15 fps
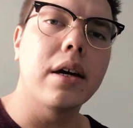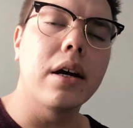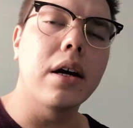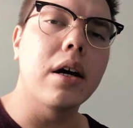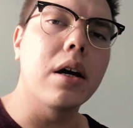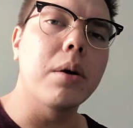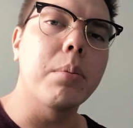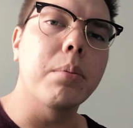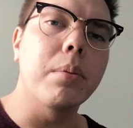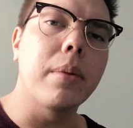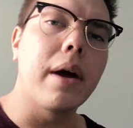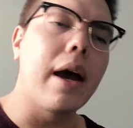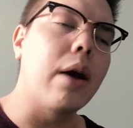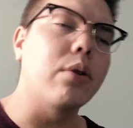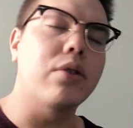
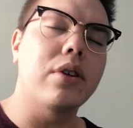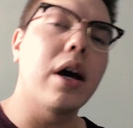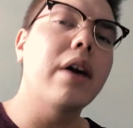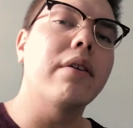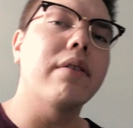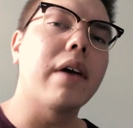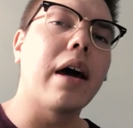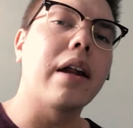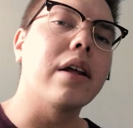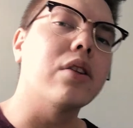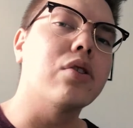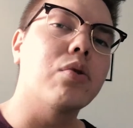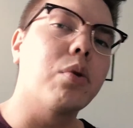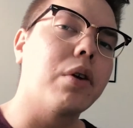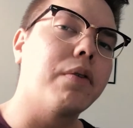outside of that and
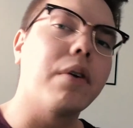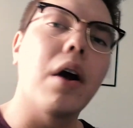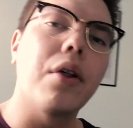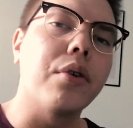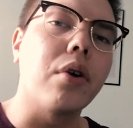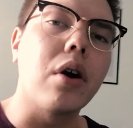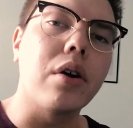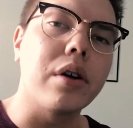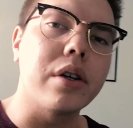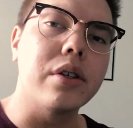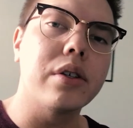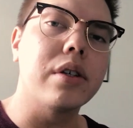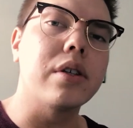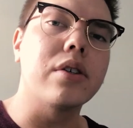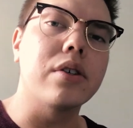to work for other
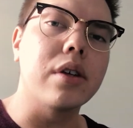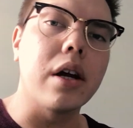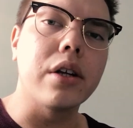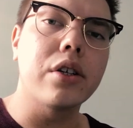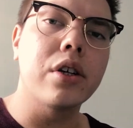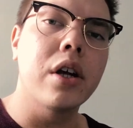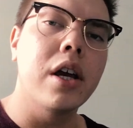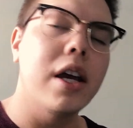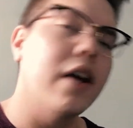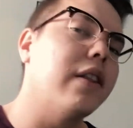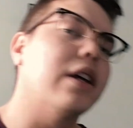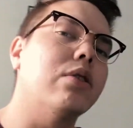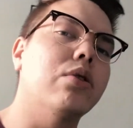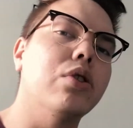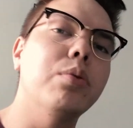artists and such, if
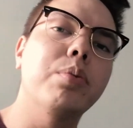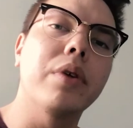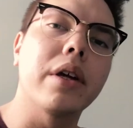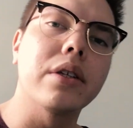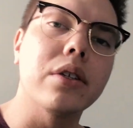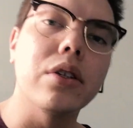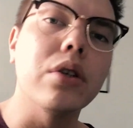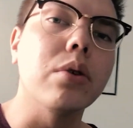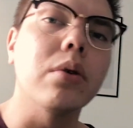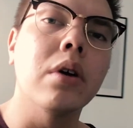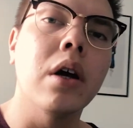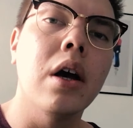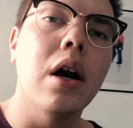that's what you plan to do.